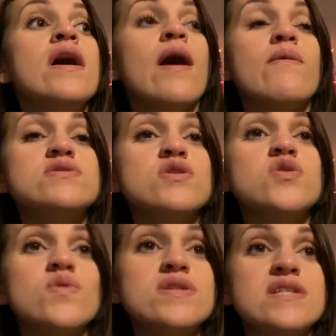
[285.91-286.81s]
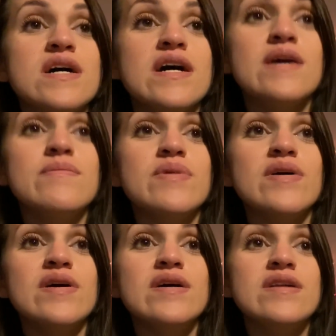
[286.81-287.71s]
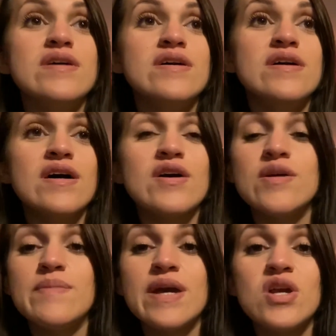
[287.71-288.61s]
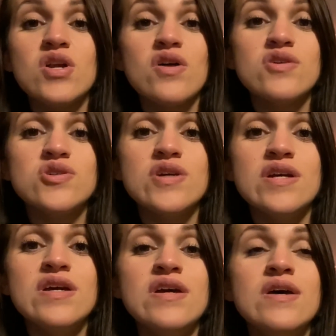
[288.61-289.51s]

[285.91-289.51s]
I was going to do it tonight, but I couldn't make it to Dollar Tree.